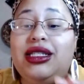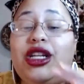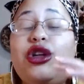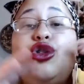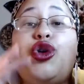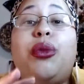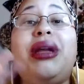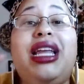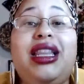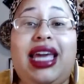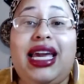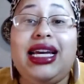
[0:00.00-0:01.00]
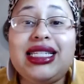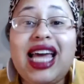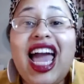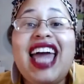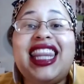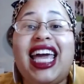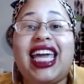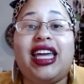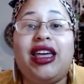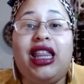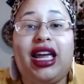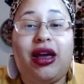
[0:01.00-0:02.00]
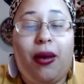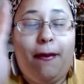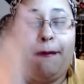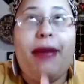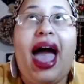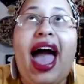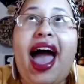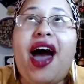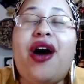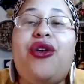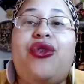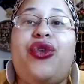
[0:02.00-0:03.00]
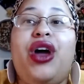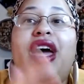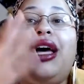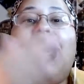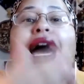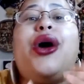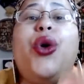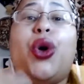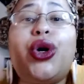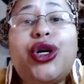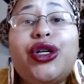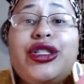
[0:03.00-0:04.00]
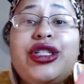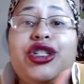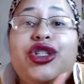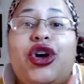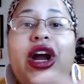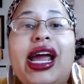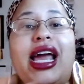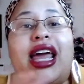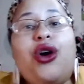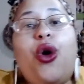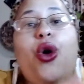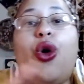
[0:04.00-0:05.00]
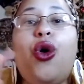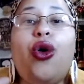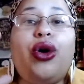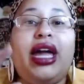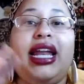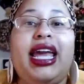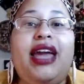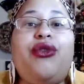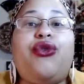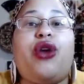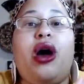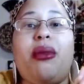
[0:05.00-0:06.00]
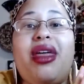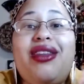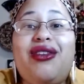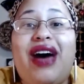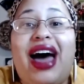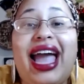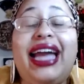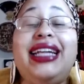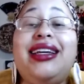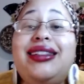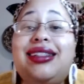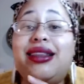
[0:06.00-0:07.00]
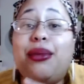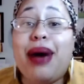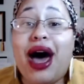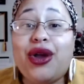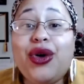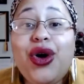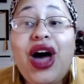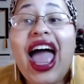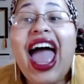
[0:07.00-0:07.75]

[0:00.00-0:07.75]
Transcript: There are so many things that can like have cut corners during the whole getting it from the vine to the bottle.